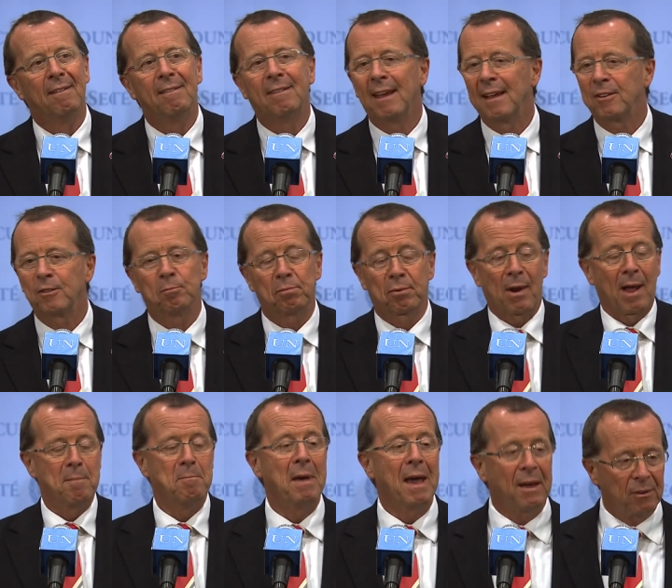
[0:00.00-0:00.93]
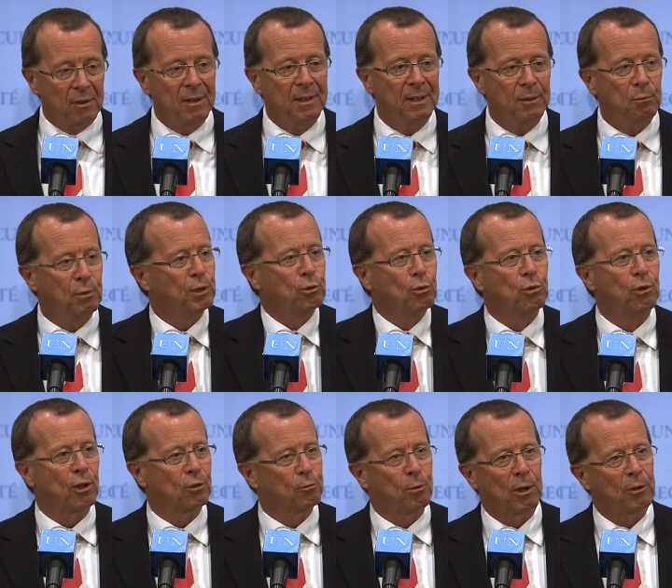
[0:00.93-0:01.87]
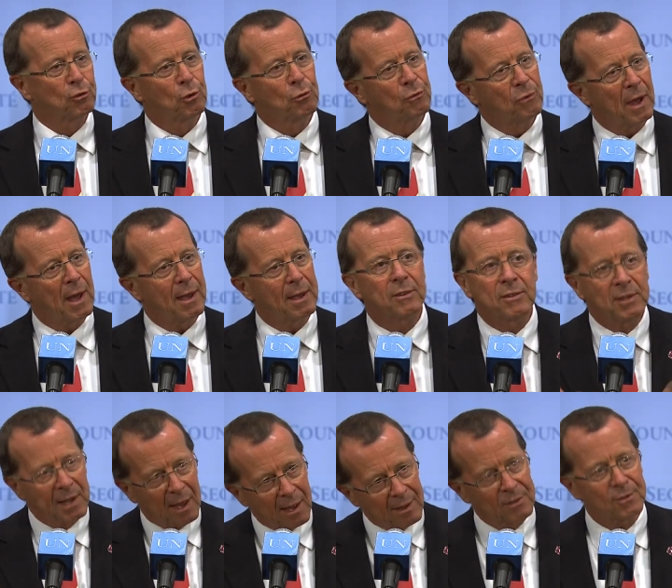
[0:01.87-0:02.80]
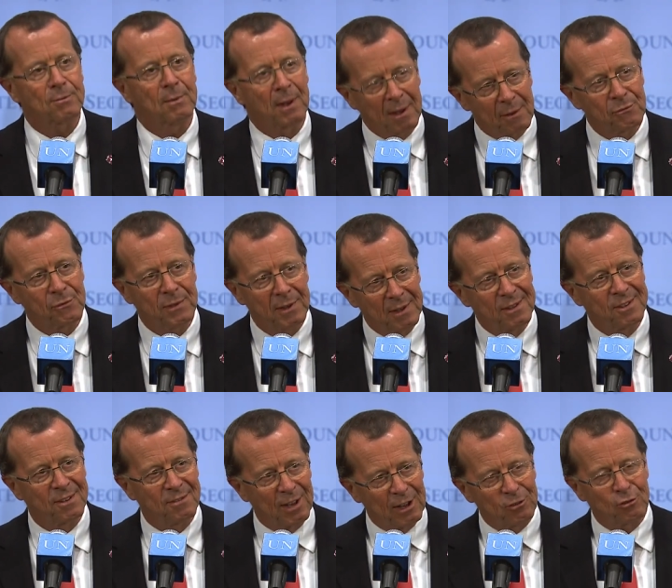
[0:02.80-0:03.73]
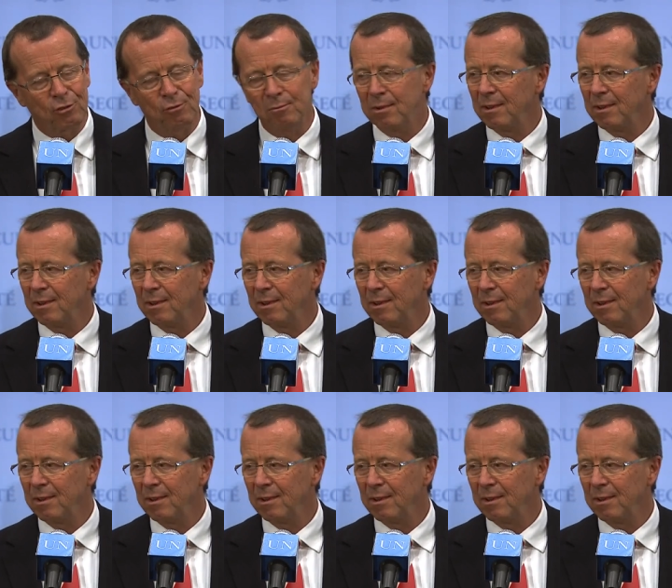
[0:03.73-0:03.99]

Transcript: that primarily we do not want to fight. Yes, we have the intervention